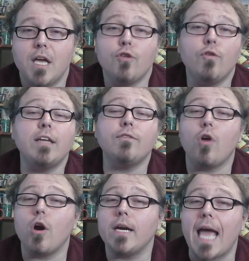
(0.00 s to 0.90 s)
The Rays have
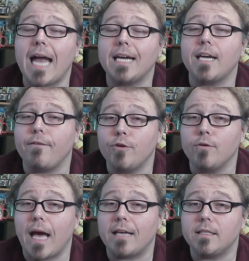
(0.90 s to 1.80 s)
already added a few
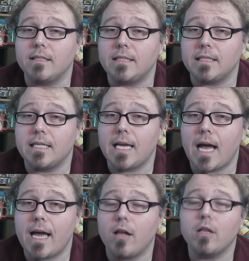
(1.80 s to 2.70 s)
guys to the 60
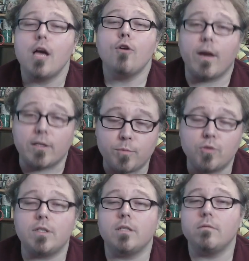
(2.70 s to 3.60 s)
IL,
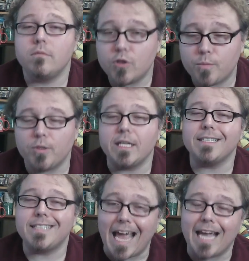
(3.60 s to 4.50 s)
Rasmussen,
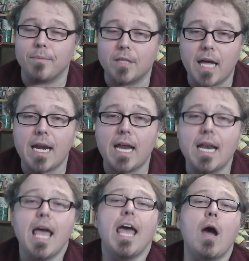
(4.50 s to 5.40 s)
Springs, and
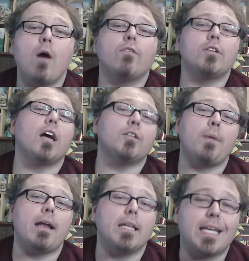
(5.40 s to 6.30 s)
McClanahan. However, Taj
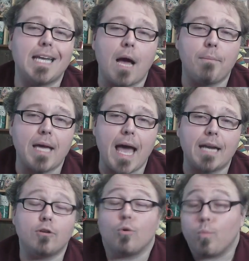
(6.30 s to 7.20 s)
Bradley cannot be
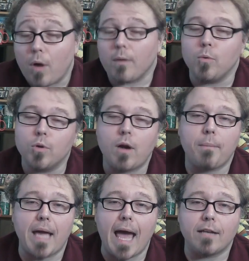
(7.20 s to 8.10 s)
added or probably will
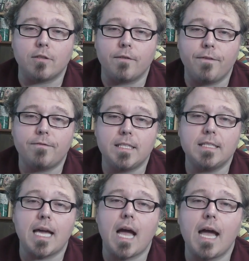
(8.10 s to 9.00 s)
not be added to the
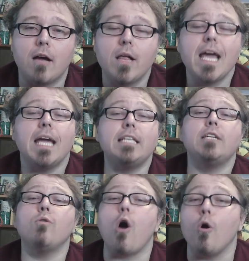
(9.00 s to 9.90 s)
15-day IL
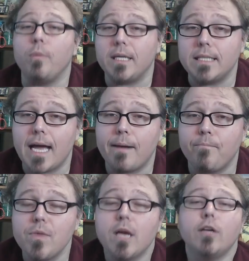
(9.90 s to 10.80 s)
until opening
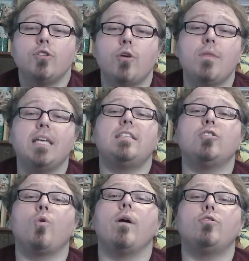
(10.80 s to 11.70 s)
day. So this
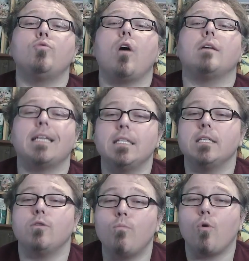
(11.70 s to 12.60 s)
is going to cause a
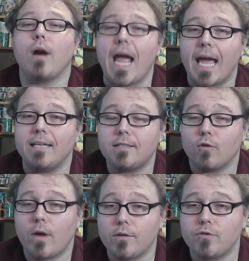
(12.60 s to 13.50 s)
little more angst
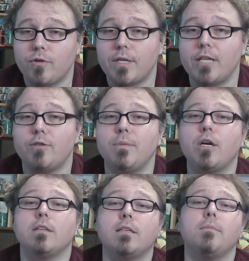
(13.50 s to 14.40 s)
around this rotation
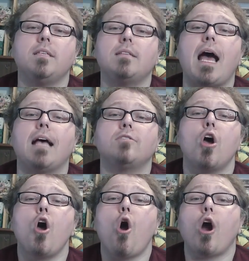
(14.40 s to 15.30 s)
because some of these guys
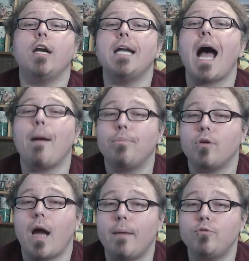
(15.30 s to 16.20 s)
are not
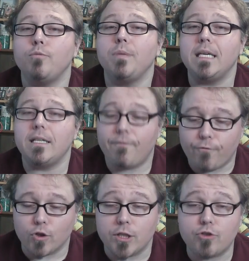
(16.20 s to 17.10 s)
primed to be
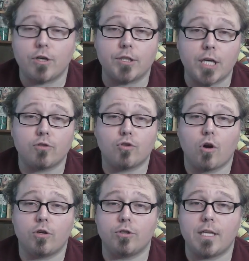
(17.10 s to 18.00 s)
fully stretched out
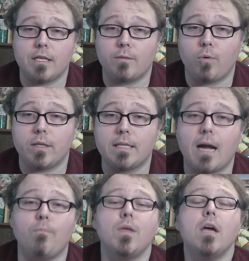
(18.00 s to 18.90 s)
starters at this point in
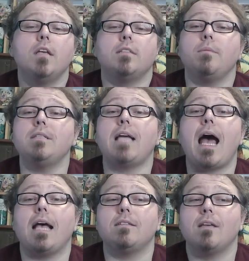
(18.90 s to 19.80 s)
time. Some of these
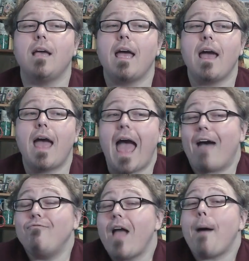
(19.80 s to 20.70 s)
guys
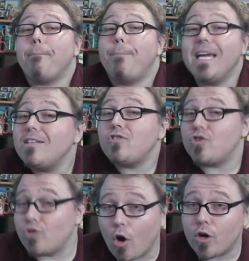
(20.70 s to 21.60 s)
have not been
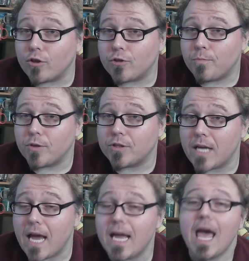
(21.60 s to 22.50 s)
starters per
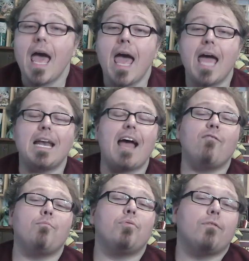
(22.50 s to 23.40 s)
se and
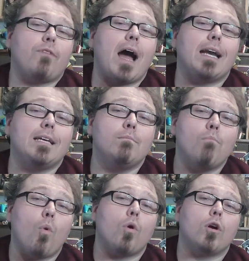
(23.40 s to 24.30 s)
have provided
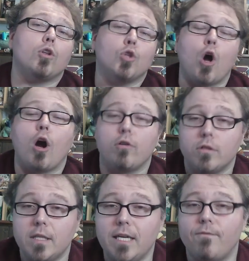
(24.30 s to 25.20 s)
more long
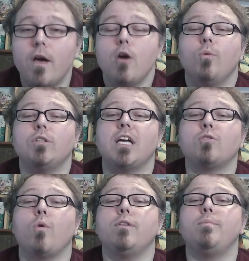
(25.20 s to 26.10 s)
relief, which that's
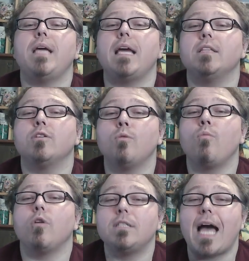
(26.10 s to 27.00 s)
going to be a little
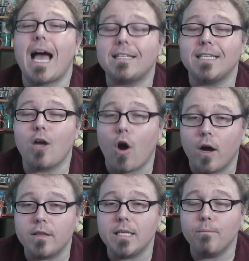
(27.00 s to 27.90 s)
more taxing
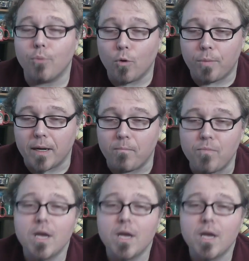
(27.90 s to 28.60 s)
on the bullpen.